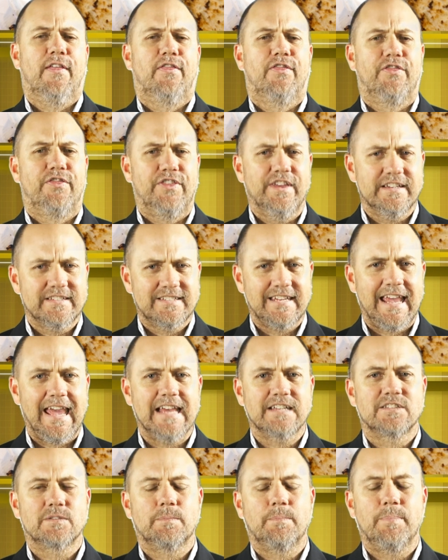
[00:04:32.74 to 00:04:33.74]
This
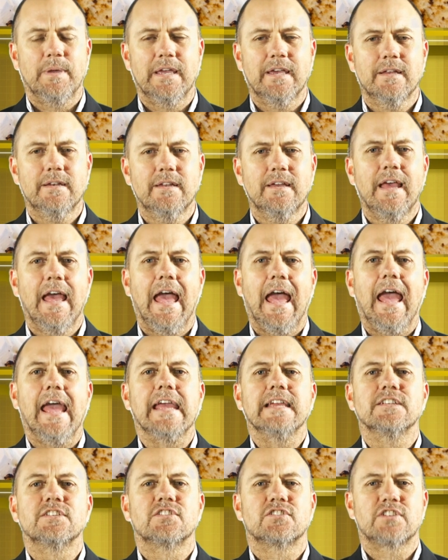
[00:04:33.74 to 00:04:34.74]
has been
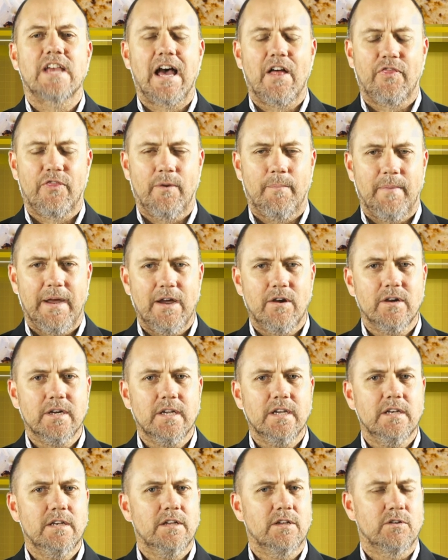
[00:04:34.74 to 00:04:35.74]
a South
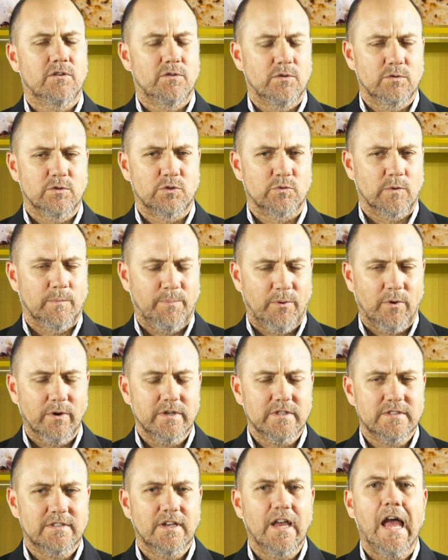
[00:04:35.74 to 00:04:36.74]
American News Report.